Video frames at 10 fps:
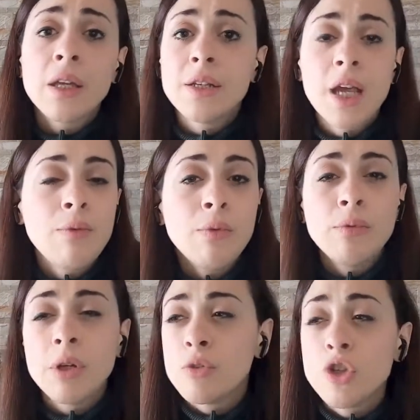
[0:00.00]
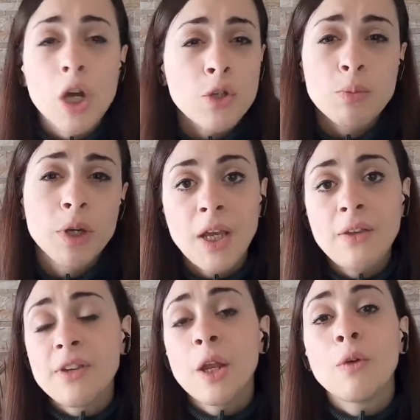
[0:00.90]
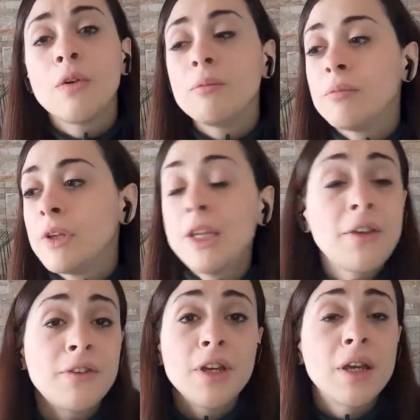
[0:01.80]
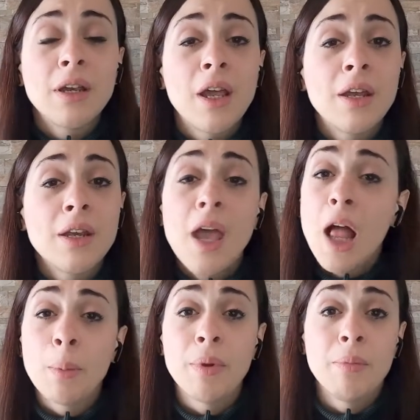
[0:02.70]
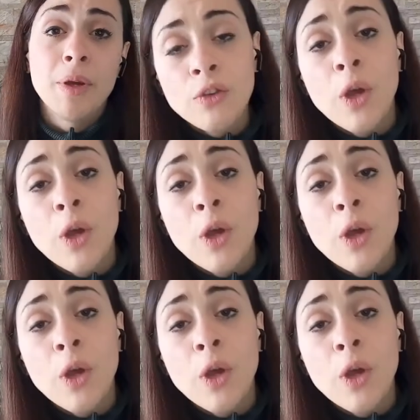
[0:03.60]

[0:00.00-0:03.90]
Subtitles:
they would judge me instead of listening and helping me.